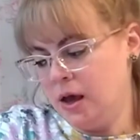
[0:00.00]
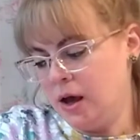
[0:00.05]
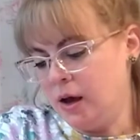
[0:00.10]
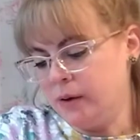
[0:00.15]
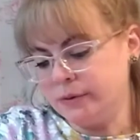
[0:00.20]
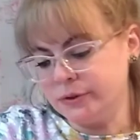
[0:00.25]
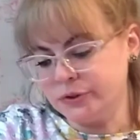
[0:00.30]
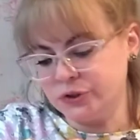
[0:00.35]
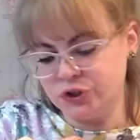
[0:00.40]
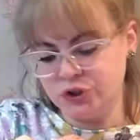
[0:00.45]
I
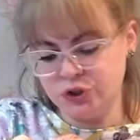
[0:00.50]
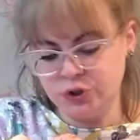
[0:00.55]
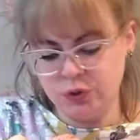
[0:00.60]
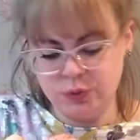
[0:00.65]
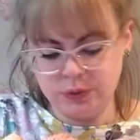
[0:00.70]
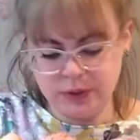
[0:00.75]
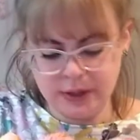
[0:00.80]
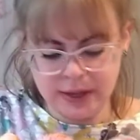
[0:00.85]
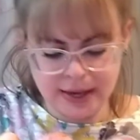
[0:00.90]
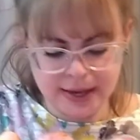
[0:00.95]
will
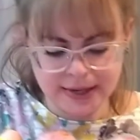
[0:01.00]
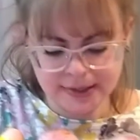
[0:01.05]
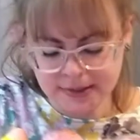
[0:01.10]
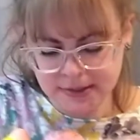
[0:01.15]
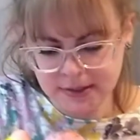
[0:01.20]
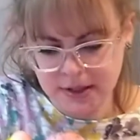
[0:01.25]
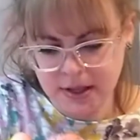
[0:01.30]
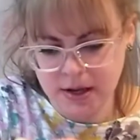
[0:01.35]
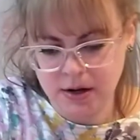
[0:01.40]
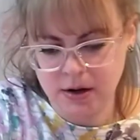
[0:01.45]
soon
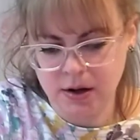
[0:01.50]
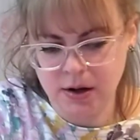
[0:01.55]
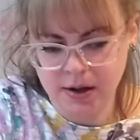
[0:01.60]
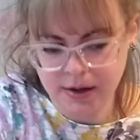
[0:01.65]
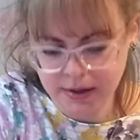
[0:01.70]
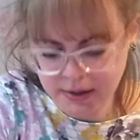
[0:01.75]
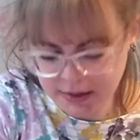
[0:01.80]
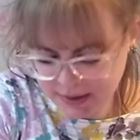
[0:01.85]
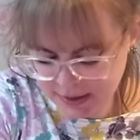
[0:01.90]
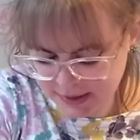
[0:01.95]
cast that
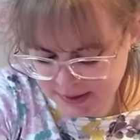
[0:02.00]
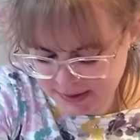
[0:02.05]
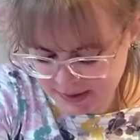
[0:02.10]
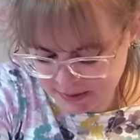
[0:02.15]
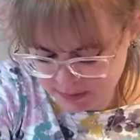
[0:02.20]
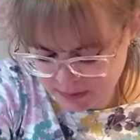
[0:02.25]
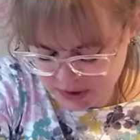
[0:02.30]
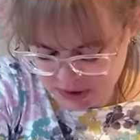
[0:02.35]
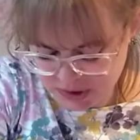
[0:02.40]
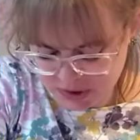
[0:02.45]
on because
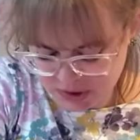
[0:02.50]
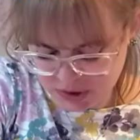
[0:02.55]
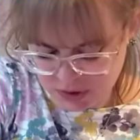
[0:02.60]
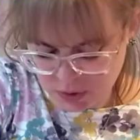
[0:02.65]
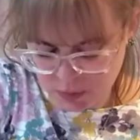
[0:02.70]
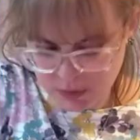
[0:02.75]
I'm so